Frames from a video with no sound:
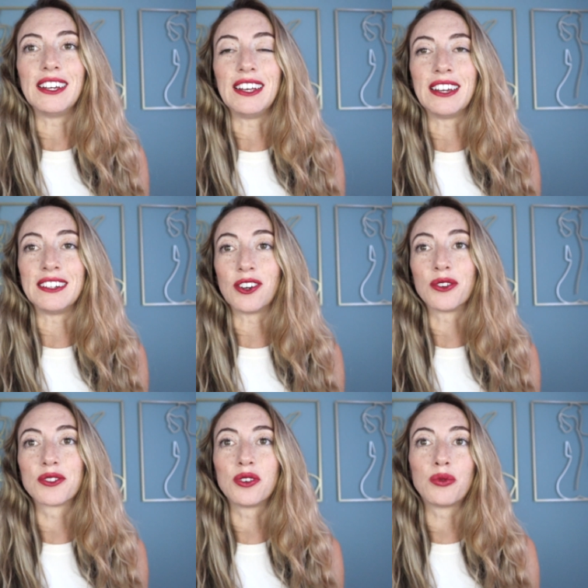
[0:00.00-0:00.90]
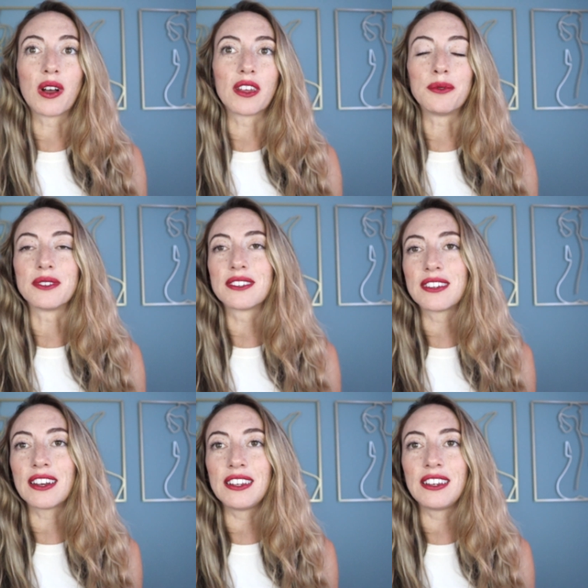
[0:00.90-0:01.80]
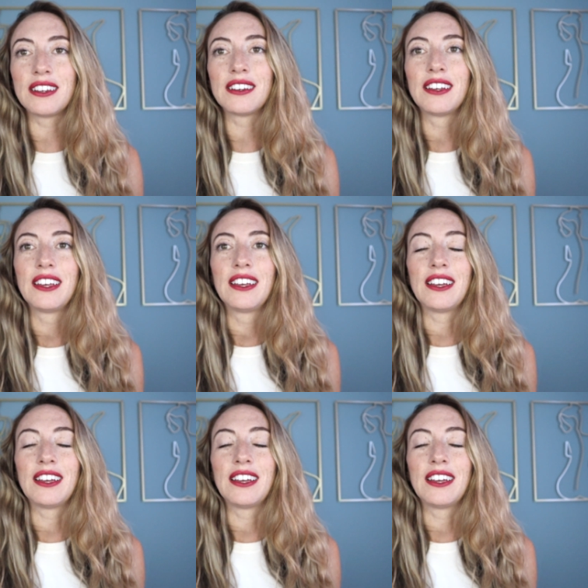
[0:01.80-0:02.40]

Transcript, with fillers: And also while I was studying